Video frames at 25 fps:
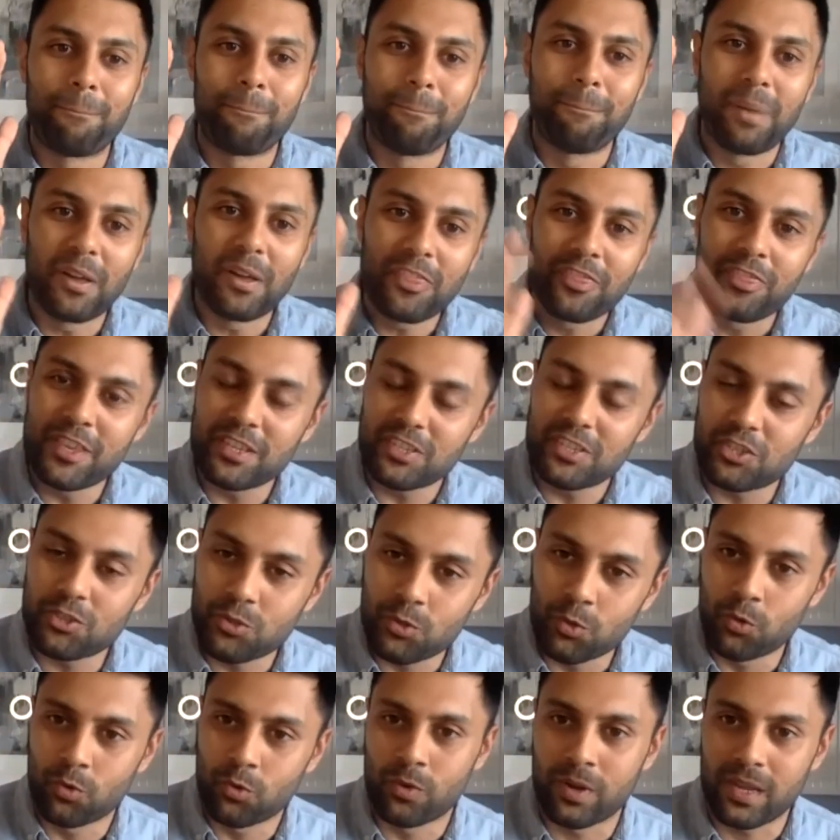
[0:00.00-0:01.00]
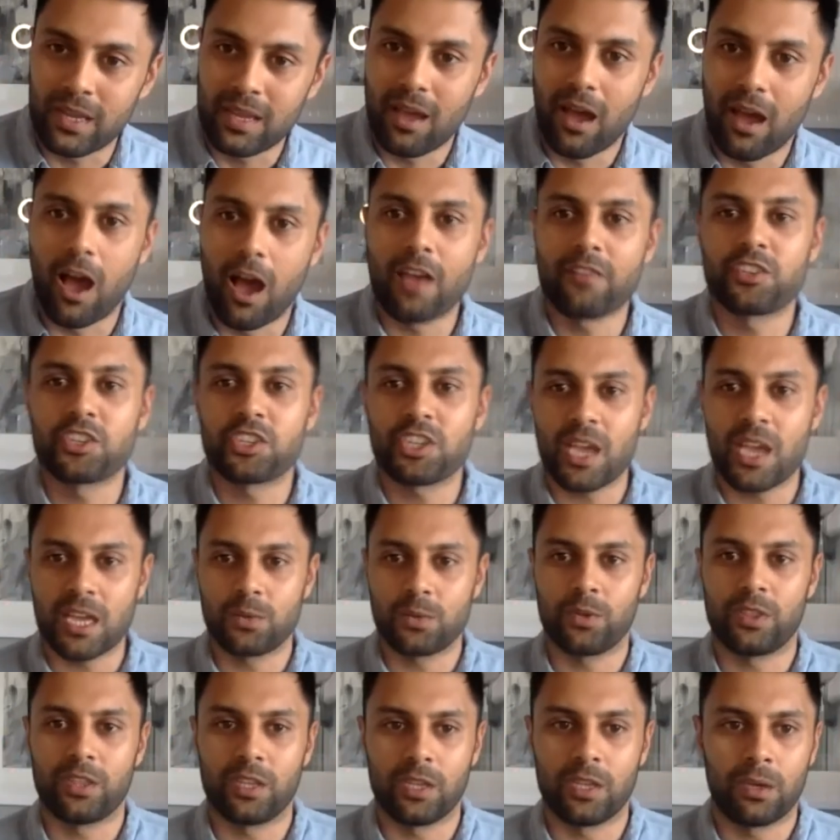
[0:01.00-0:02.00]
But this story I've shared
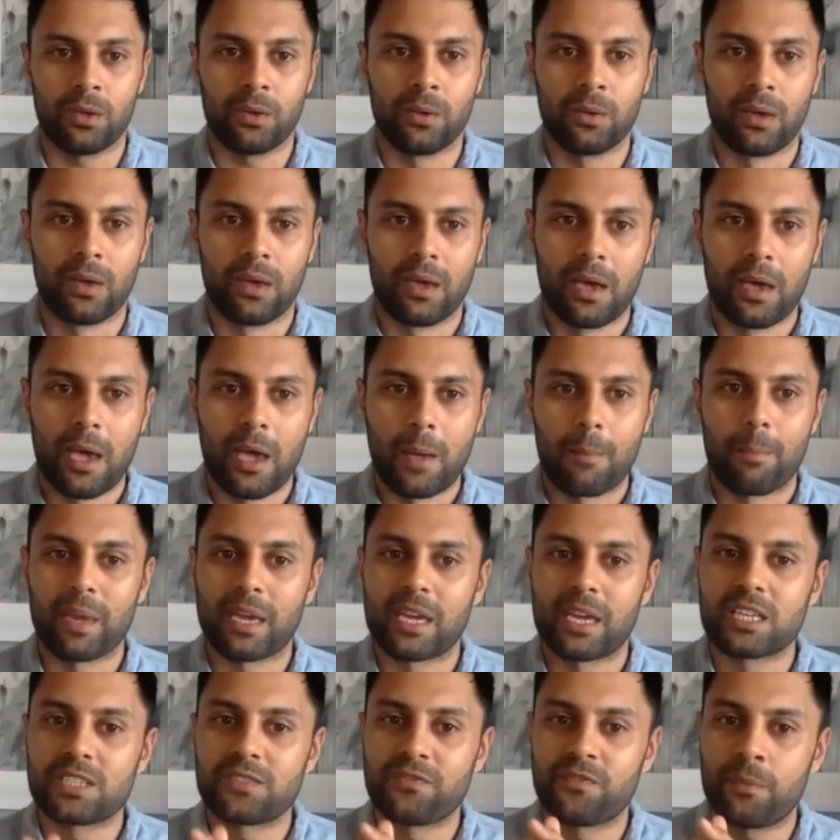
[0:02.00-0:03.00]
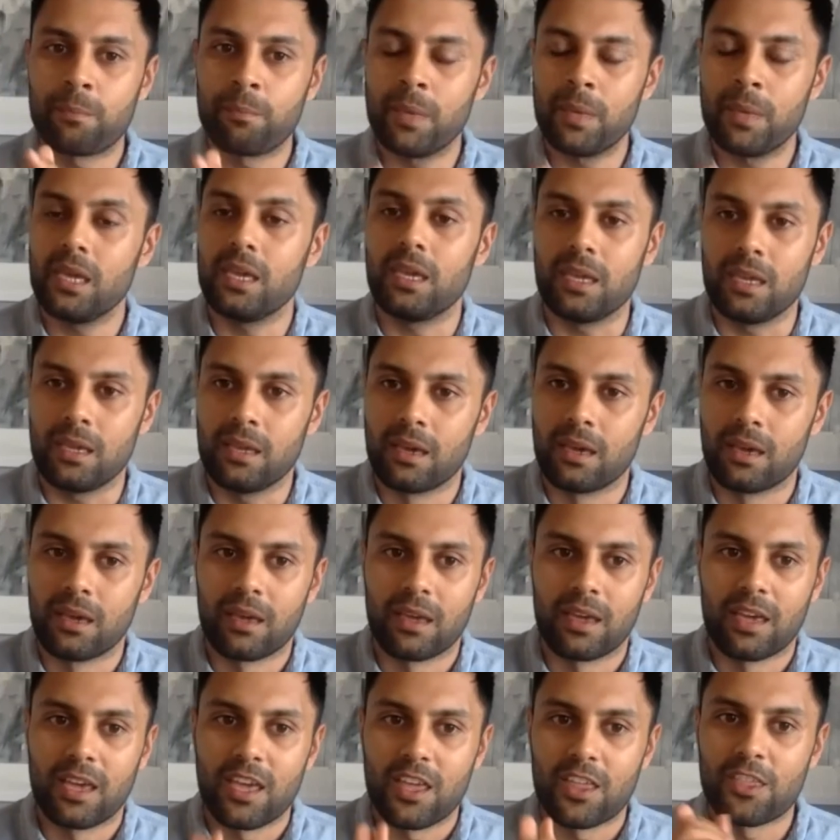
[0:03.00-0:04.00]
with you because for me,
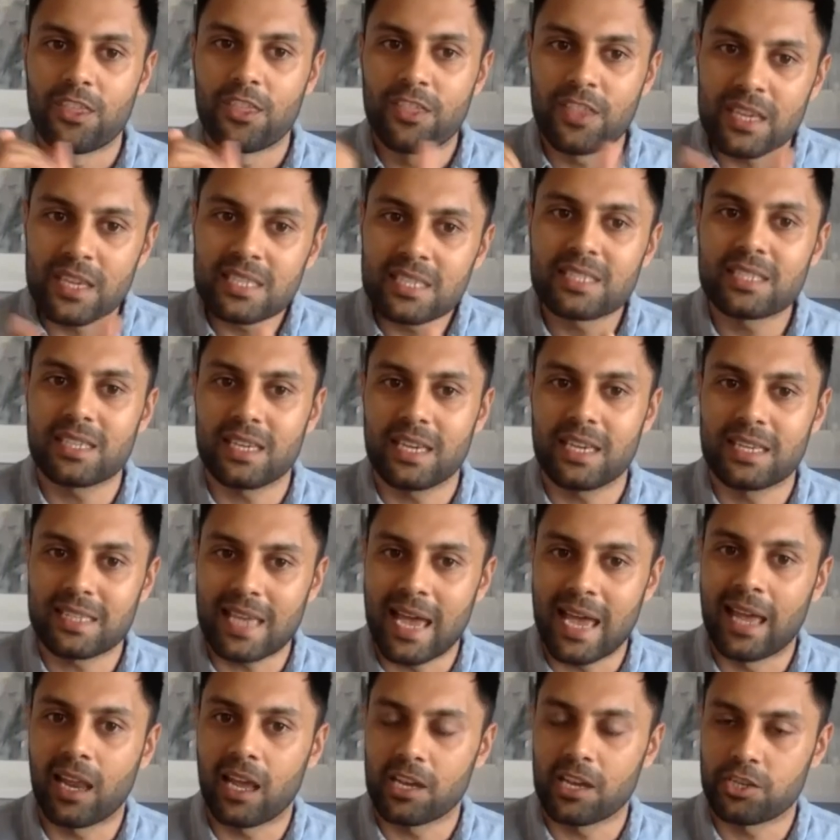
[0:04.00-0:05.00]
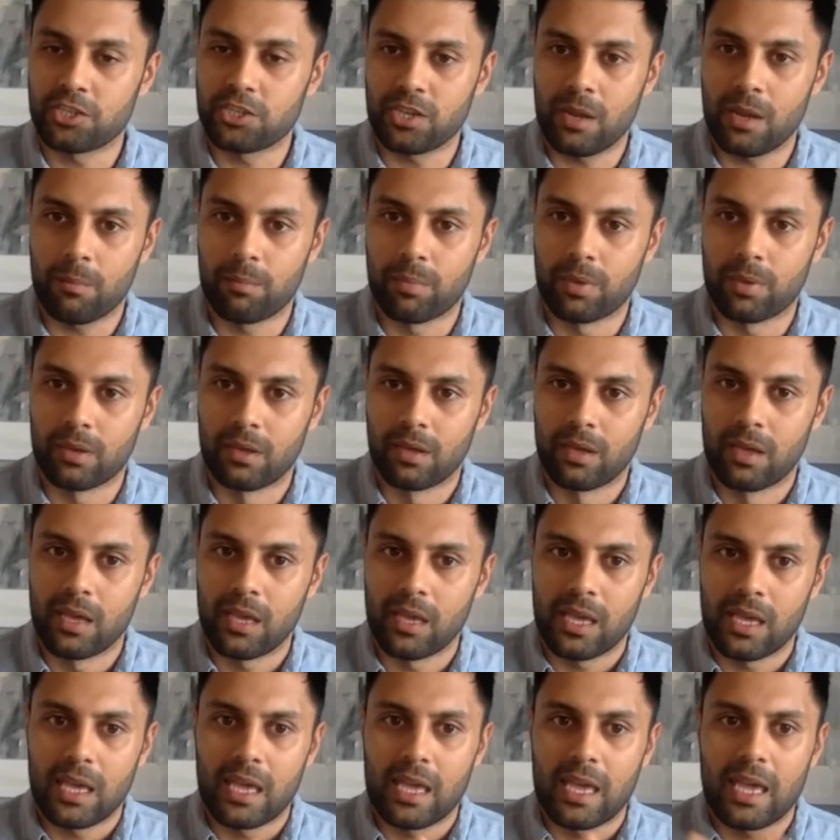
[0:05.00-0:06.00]
this is allyship.
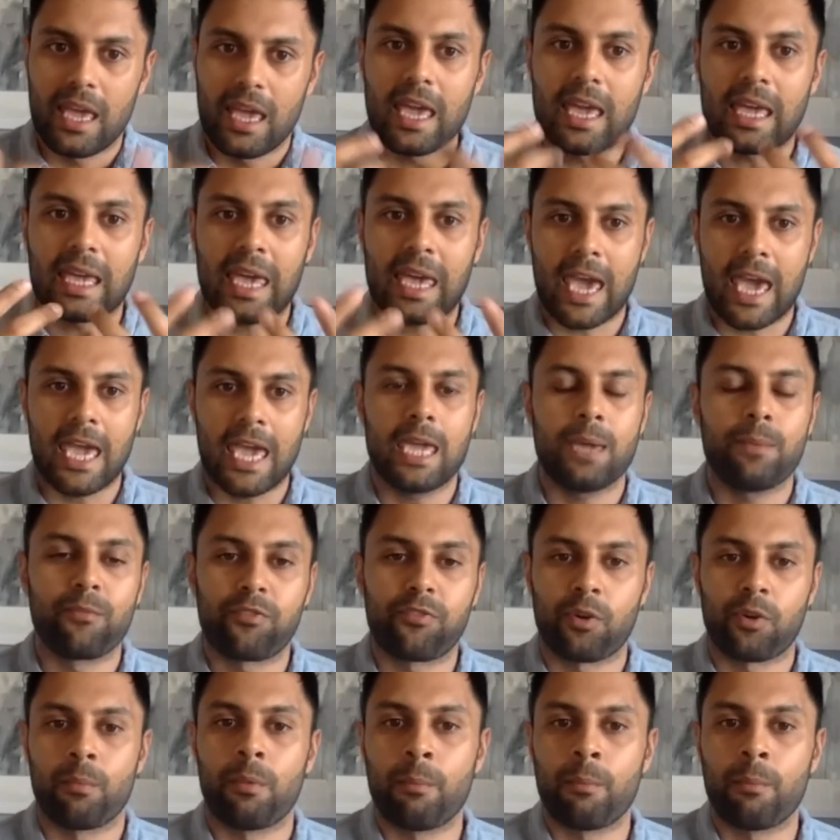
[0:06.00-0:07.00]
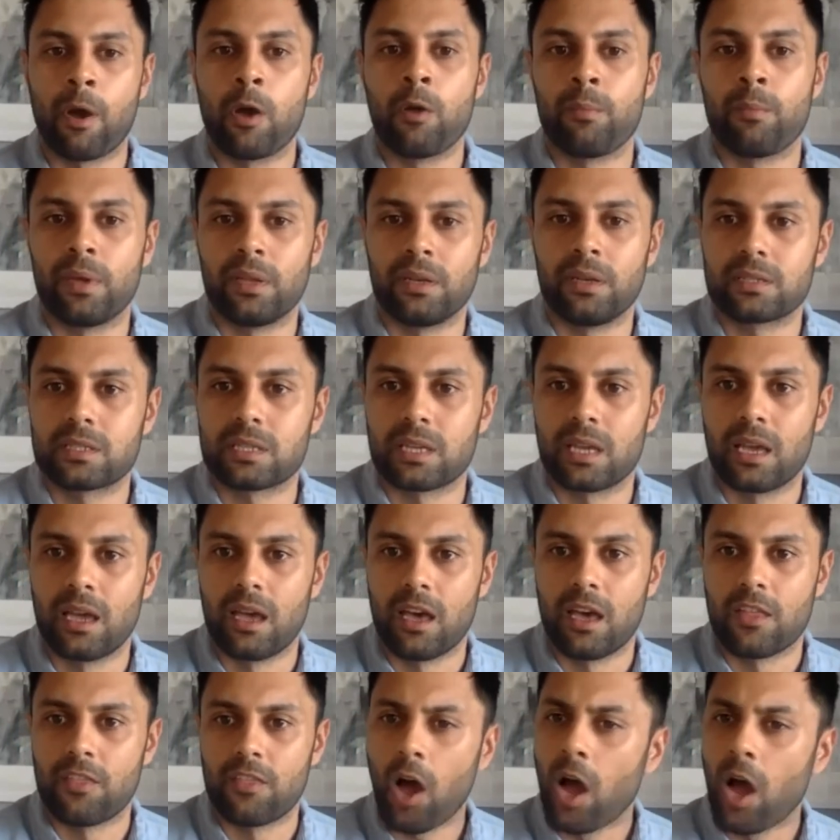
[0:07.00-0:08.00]
It came from a moment
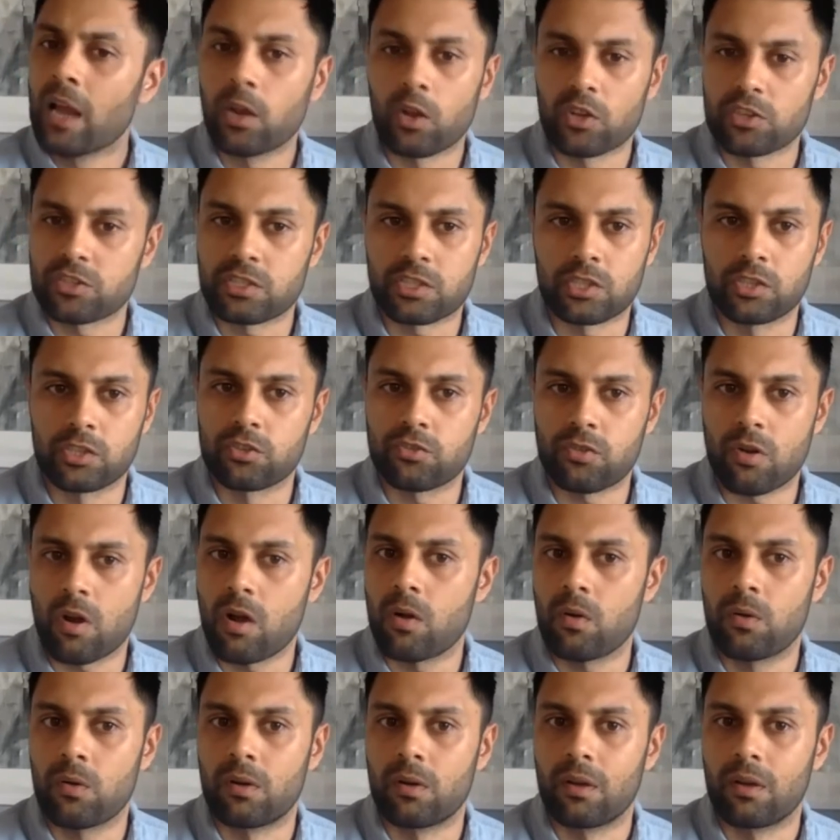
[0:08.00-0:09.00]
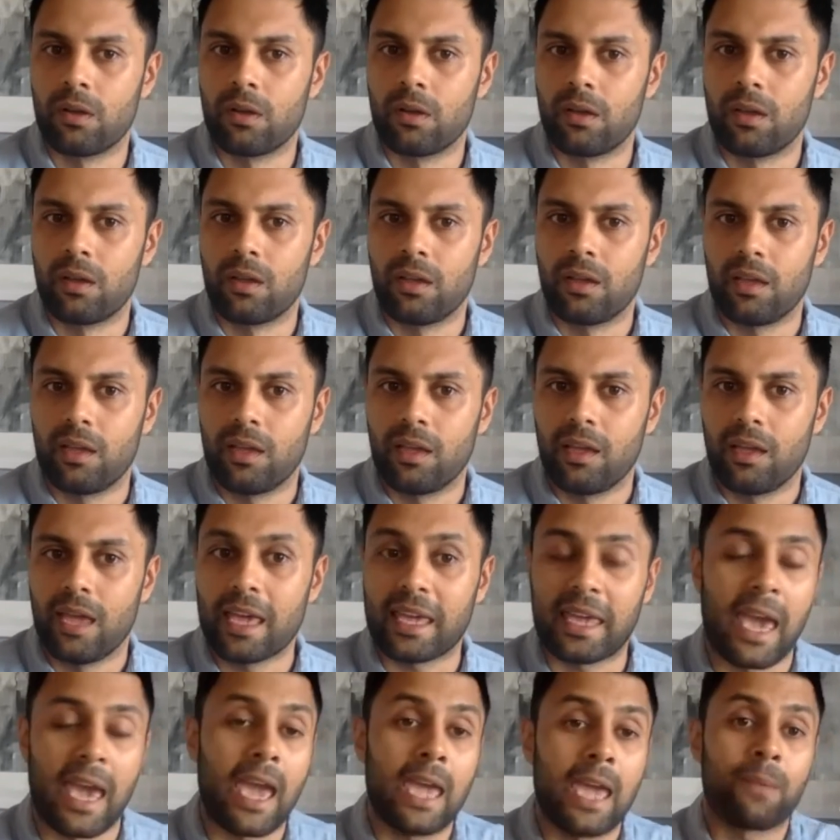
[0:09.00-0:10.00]
that I lost control.
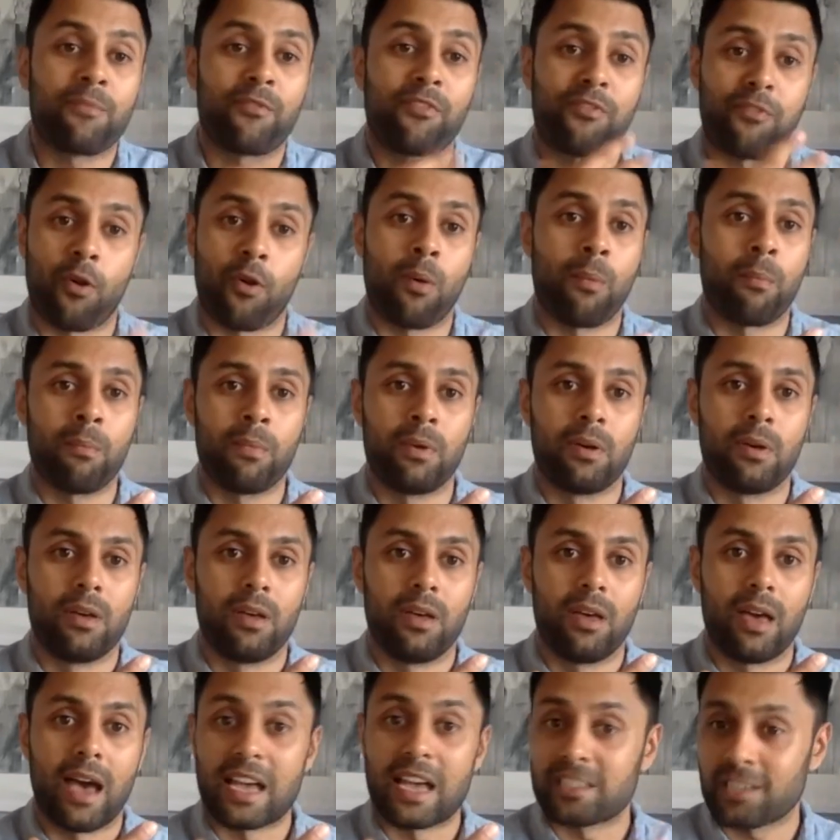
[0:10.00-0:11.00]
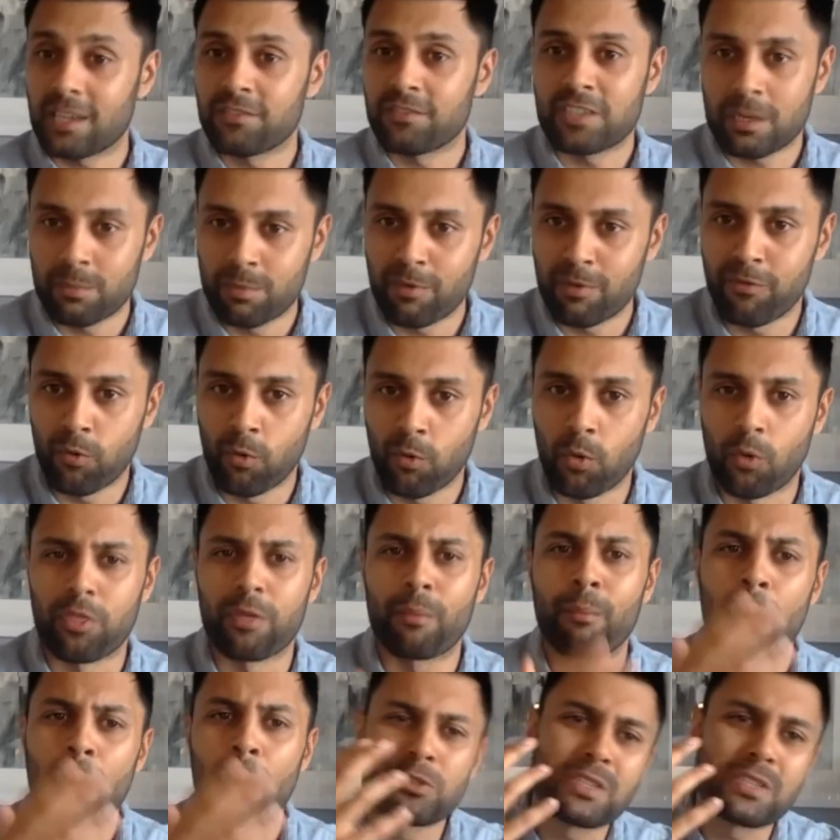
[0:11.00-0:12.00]
It came from, as I've said before, the
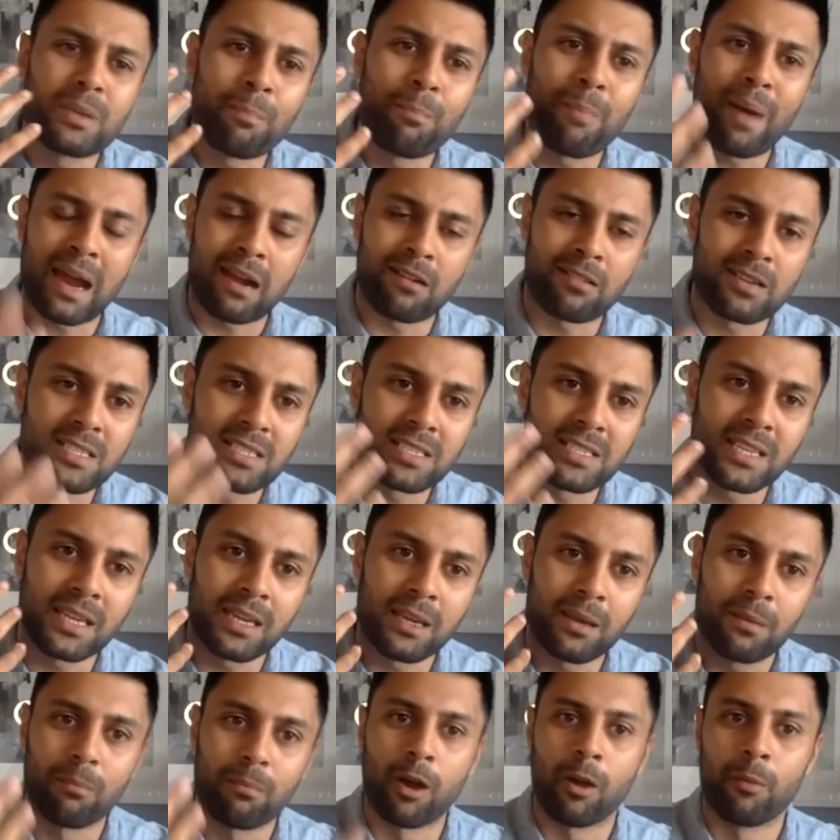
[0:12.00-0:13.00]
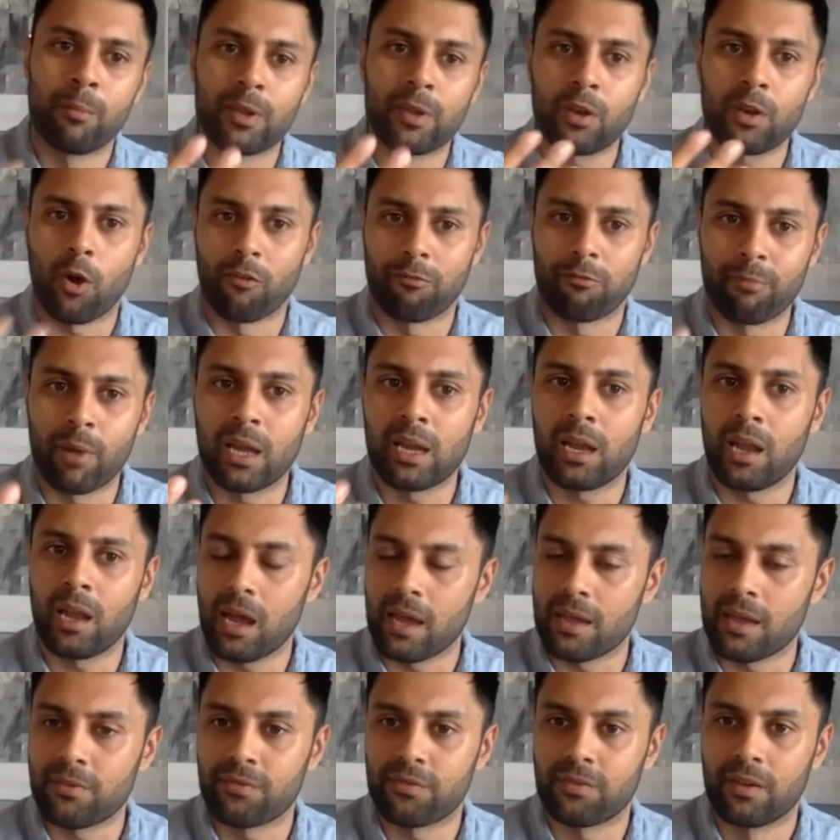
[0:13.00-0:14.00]
most embarrassing moment of my
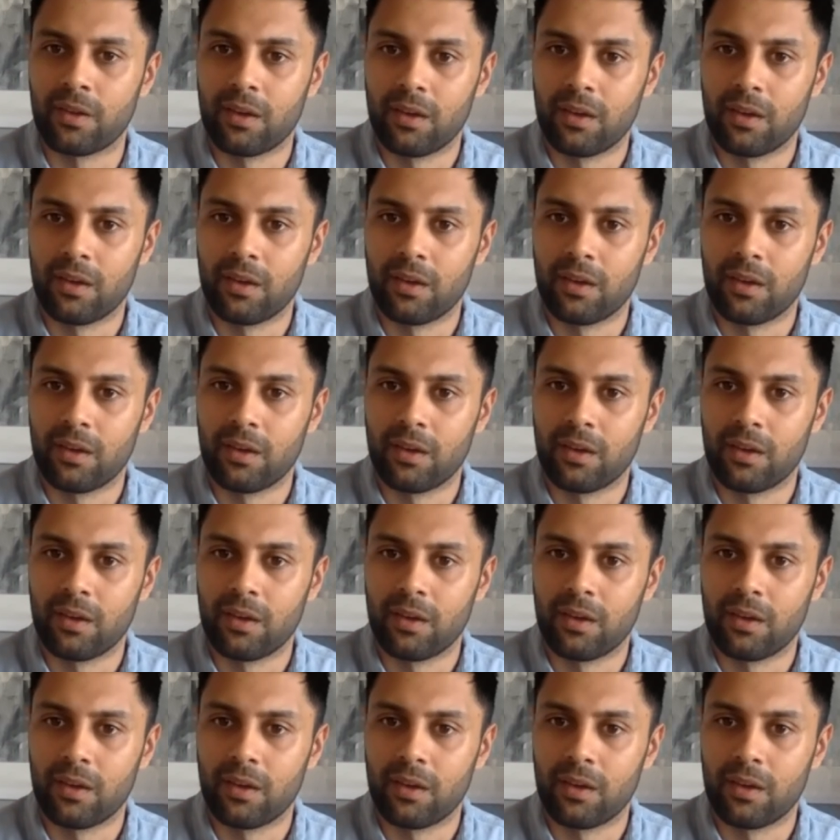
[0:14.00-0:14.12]
life.